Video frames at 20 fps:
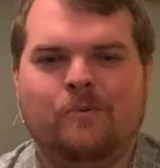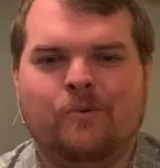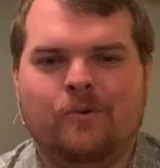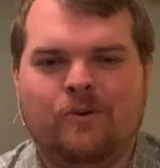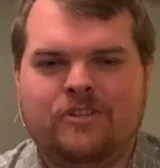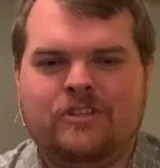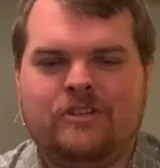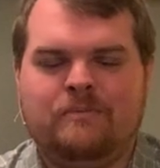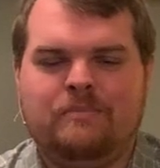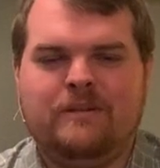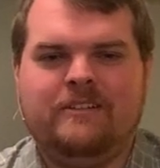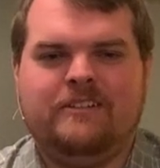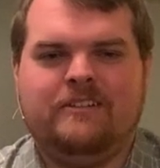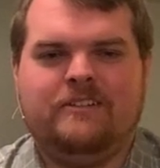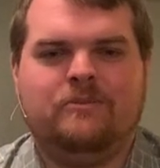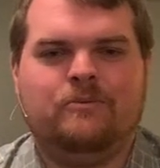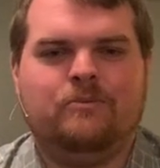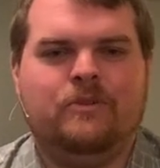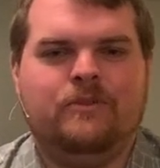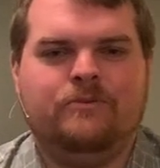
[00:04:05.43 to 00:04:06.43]
worshiping
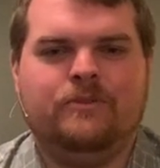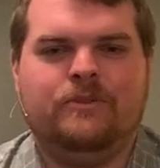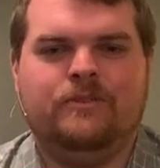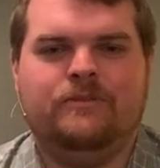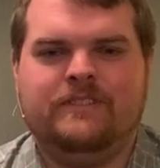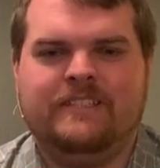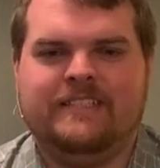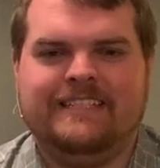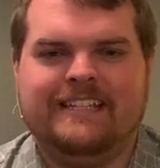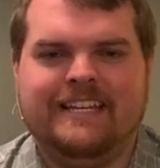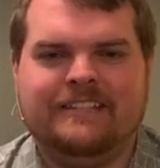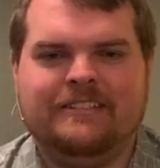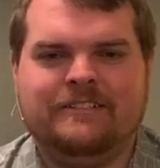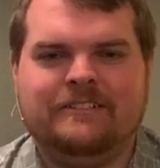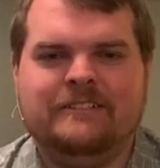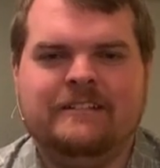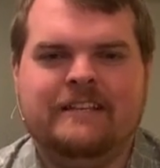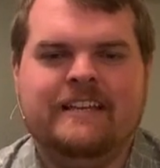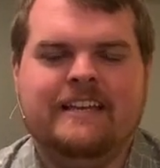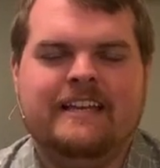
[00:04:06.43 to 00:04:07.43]
under one roof
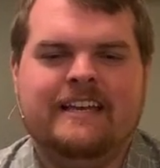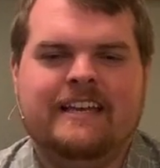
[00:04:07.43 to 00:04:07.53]
together.